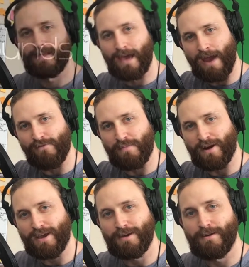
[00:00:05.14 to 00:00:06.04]
Hey
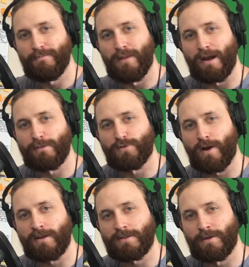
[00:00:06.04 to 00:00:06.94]
everybody, my name is
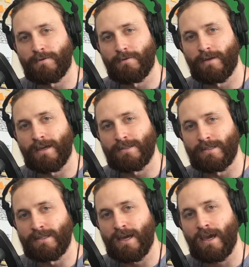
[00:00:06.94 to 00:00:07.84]
Ryan Stunkel, and
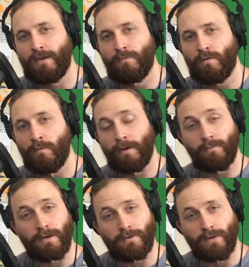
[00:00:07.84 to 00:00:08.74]
today we will be
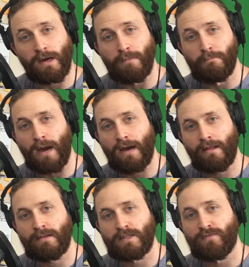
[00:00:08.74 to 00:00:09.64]
recreating
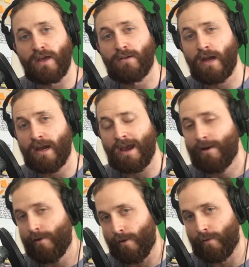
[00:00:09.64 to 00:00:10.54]
Byleths Failnaught
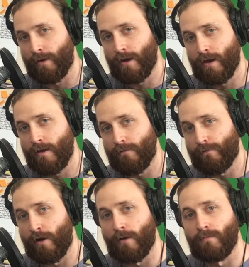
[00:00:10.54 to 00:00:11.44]
Arrow
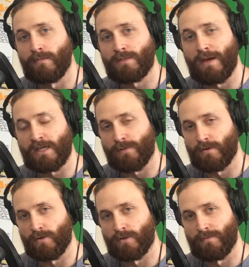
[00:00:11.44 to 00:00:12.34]
from Smash
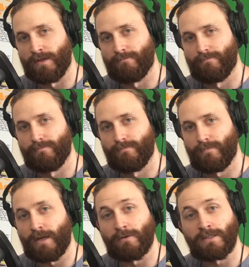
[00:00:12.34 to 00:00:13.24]
Bros. Ultimate.
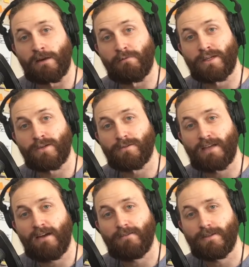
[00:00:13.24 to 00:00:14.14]
Here is the original
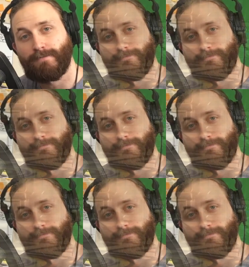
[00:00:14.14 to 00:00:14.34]
sound,